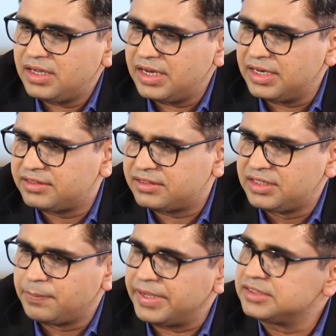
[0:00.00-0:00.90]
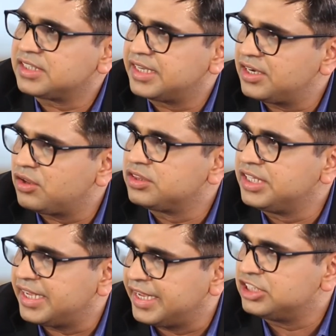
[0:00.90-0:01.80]
It depends again on
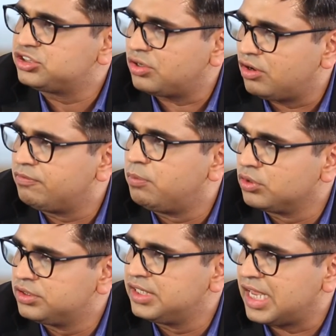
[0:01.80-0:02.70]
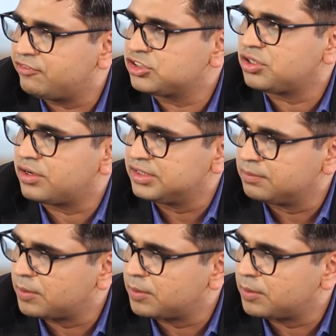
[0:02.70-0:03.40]
the age of both the life assured and the